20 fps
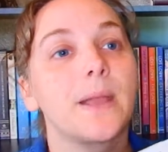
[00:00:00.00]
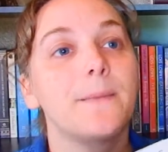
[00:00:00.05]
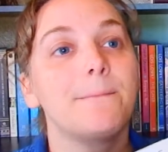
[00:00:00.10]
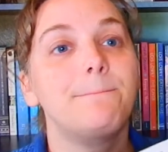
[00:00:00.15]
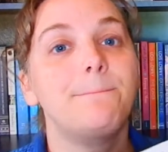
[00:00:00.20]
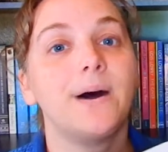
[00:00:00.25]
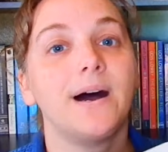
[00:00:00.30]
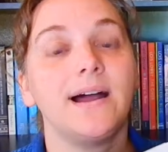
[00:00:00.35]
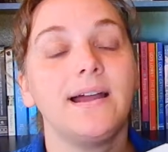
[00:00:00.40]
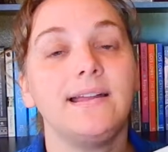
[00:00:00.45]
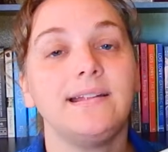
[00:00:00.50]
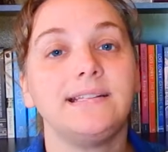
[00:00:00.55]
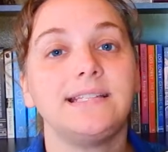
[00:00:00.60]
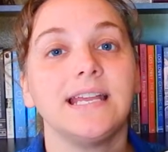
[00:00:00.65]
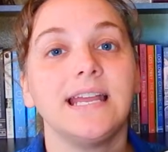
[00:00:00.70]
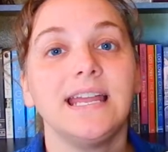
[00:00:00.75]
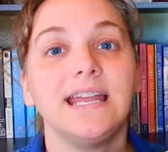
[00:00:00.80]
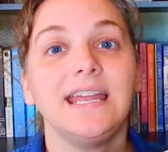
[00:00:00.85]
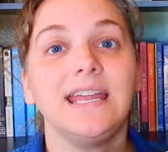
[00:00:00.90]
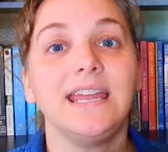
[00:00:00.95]
But
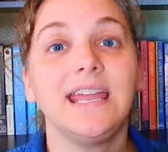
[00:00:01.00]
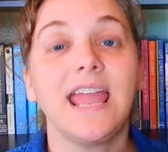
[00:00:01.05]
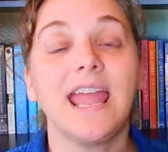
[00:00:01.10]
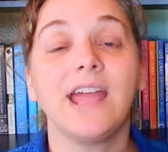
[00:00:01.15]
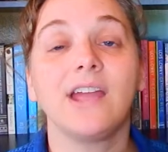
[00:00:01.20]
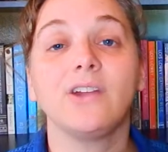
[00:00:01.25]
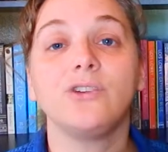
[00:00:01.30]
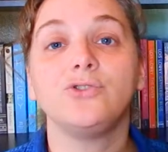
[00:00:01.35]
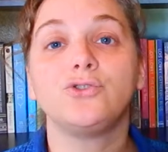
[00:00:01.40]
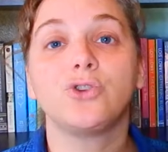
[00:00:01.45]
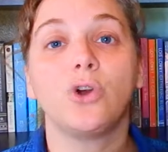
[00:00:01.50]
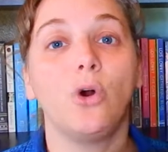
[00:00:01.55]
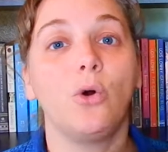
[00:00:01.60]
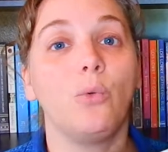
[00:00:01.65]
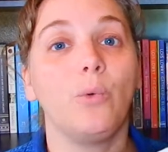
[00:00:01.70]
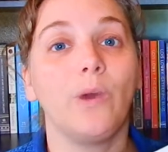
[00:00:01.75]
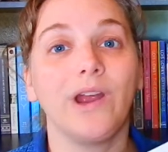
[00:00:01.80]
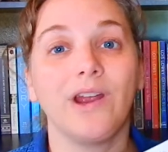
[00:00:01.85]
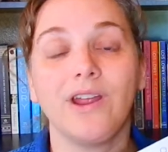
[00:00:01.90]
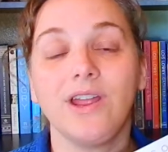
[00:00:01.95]
he can't control
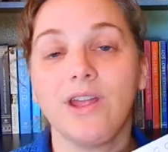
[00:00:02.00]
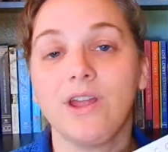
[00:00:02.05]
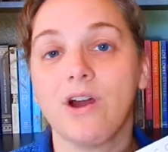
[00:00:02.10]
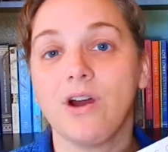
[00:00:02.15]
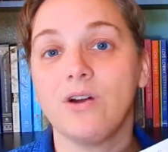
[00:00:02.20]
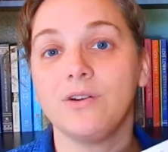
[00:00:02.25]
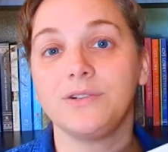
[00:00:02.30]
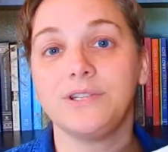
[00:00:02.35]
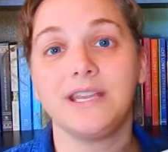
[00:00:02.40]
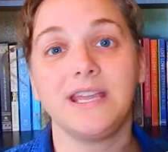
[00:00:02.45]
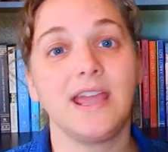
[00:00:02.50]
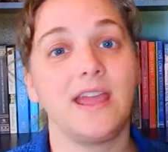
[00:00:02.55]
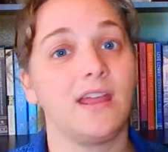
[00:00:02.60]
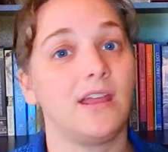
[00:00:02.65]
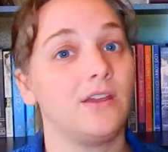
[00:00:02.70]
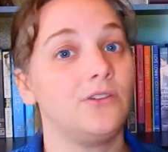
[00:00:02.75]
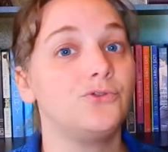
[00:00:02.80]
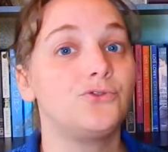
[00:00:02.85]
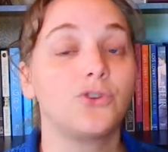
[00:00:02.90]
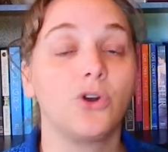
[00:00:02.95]
where he goes. He can't
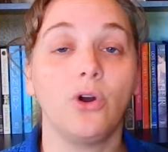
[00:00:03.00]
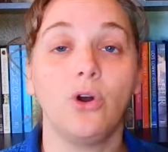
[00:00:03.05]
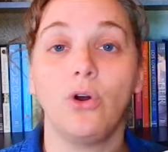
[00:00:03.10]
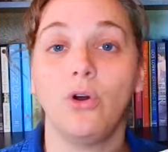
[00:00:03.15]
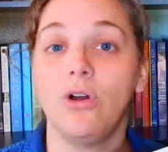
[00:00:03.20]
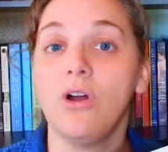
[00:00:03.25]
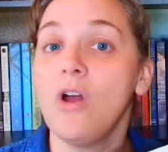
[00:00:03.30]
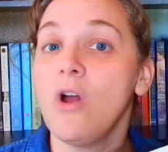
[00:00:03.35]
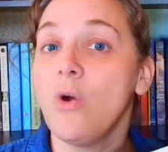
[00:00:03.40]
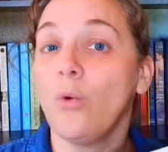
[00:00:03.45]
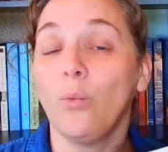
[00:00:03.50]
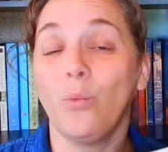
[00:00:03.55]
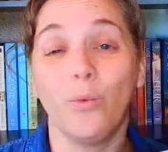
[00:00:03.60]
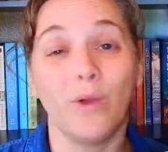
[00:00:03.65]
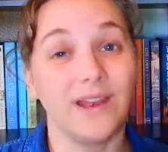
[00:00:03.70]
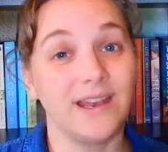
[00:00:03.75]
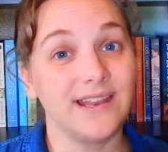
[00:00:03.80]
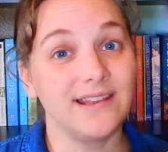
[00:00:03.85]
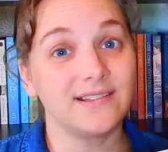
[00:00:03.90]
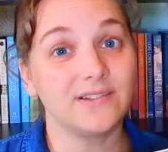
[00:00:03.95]
control
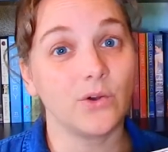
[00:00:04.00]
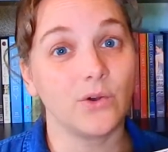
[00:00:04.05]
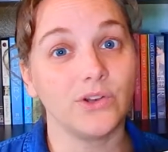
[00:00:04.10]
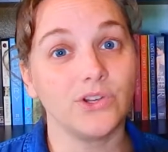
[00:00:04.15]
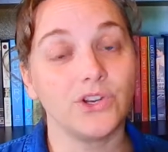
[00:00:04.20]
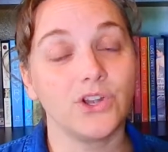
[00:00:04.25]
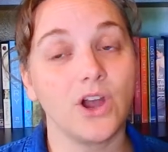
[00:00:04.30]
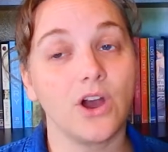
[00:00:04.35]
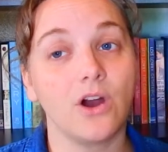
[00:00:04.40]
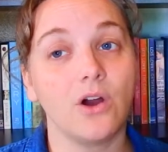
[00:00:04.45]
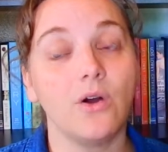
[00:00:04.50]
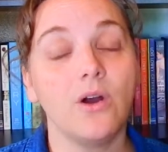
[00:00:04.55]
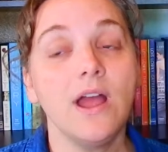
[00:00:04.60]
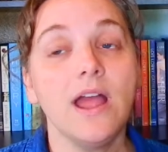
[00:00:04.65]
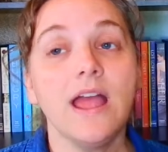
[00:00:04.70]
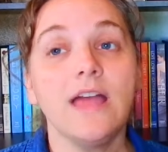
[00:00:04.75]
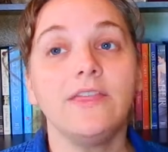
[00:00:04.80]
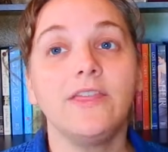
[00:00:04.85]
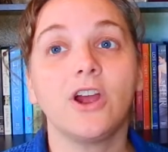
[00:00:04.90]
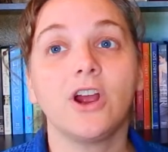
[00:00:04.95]
when he's going to go.
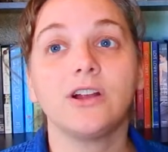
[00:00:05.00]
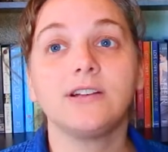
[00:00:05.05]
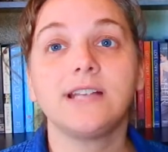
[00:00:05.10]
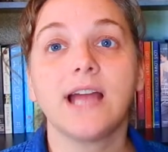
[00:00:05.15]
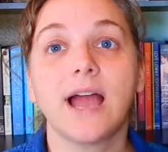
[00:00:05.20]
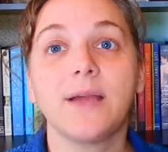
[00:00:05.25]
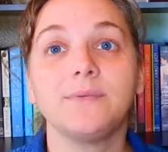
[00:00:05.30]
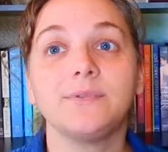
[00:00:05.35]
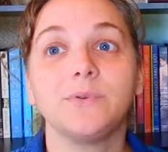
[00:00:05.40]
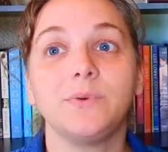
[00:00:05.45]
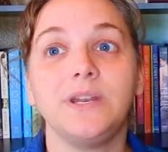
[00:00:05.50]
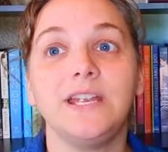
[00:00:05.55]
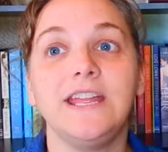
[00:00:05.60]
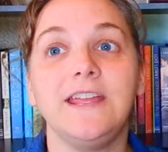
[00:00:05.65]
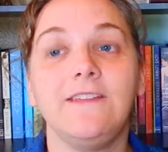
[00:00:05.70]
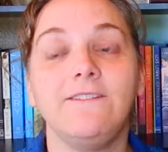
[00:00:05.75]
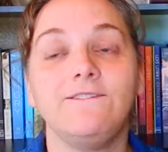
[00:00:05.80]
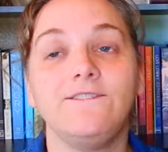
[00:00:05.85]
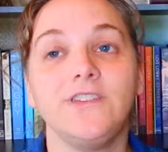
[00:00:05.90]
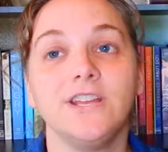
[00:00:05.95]
There are times when
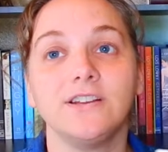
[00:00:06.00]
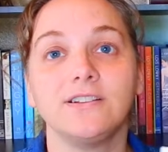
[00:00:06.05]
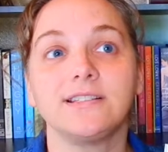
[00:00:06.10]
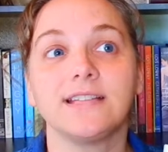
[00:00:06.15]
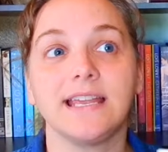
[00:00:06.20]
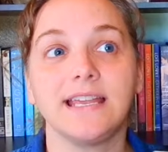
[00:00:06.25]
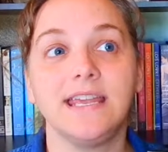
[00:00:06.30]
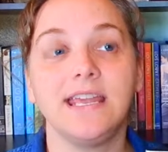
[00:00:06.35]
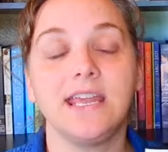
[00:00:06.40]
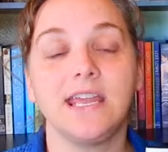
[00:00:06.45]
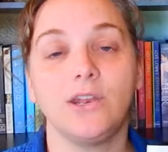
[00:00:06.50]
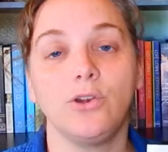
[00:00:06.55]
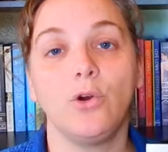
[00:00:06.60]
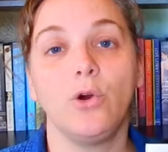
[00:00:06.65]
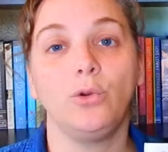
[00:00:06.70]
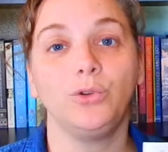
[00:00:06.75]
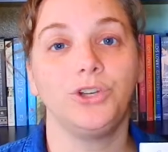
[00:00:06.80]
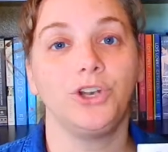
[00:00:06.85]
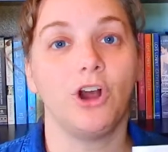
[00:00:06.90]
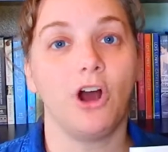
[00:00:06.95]
he feels like he can
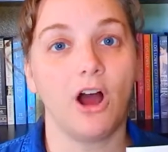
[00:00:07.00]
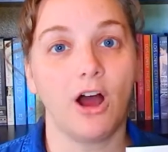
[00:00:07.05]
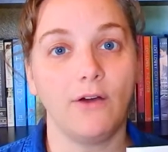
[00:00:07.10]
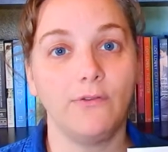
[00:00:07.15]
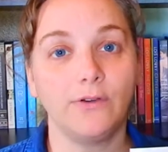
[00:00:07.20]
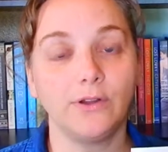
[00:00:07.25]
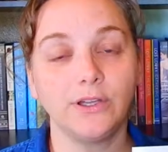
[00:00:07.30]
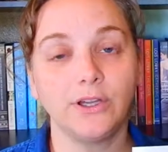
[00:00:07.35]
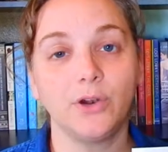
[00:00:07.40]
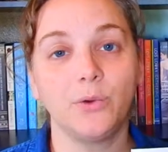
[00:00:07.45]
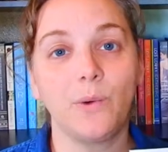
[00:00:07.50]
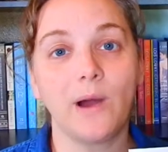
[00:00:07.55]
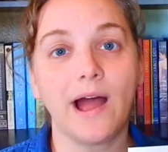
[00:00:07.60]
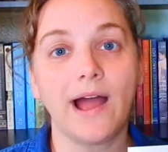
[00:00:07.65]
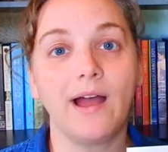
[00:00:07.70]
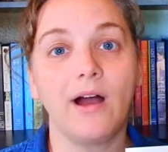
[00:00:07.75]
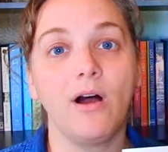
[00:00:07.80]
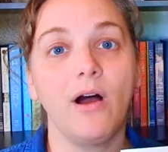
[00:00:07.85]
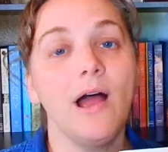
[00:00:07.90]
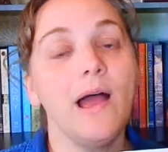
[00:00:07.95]
hold it off a little
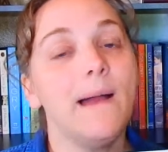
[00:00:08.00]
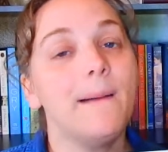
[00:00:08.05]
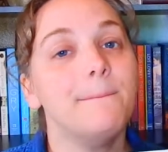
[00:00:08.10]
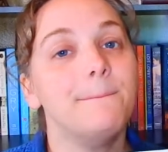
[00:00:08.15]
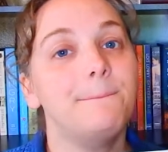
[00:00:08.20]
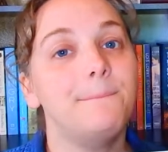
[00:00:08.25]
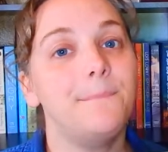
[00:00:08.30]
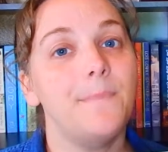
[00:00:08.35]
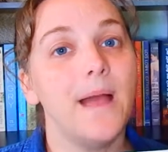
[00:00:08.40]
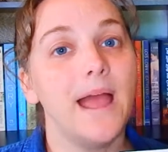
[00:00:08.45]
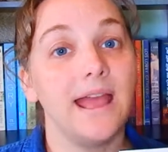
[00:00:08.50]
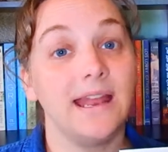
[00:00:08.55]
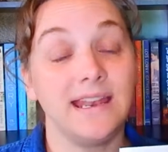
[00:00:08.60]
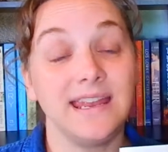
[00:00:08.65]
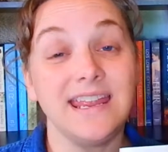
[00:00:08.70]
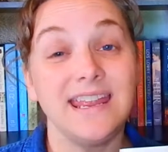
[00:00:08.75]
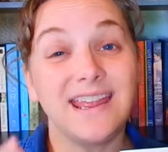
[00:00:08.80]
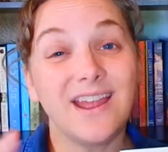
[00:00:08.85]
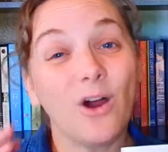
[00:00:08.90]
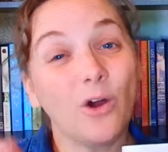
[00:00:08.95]
while, and
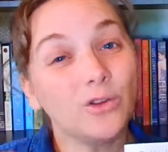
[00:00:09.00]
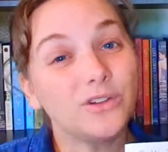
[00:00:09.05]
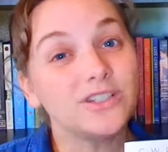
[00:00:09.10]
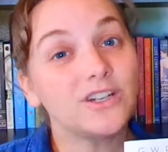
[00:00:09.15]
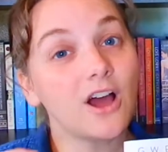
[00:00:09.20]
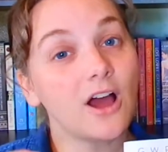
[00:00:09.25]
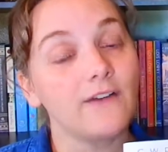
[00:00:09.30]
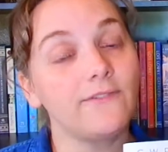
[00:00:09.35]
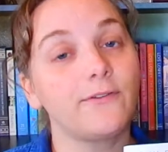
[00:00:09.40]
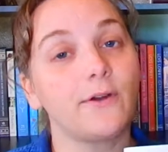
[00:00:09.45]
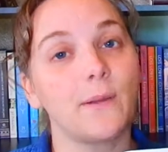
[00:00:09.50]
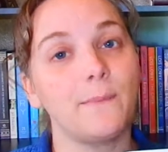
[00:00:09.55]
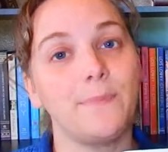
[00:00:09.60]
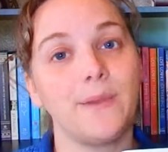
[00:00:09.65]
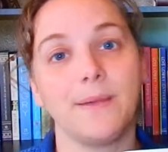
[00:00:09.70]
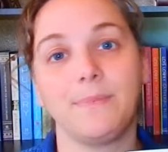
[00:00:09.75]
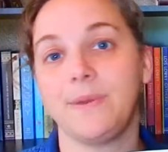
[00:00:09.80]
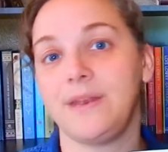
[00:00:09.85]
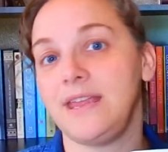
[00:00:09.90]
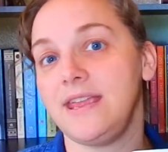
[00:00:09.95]
he holds it off for a
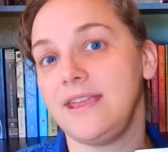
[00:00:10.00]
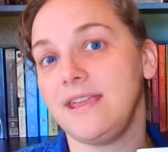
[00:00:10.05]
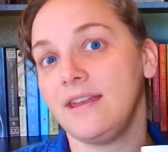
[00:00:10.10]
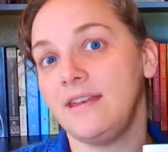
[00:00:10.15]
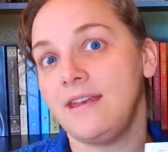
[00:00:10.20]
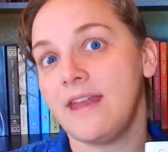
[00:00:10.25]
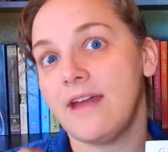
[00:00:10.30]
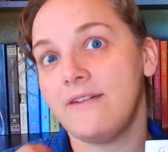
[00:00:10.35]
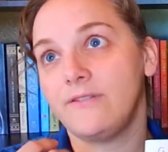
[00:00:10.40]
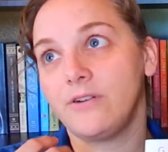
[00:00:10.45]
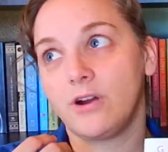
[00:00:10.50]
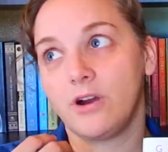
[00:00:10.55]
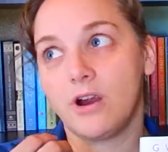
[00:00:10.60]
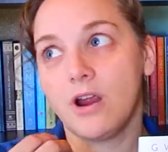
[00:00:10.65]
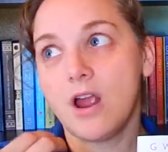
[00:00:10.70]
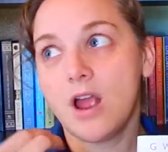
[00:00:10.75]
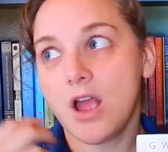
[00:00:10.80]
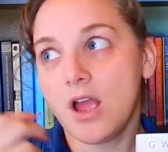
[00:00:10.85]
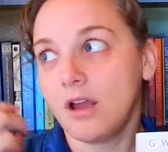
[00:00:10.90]
bit, but he can never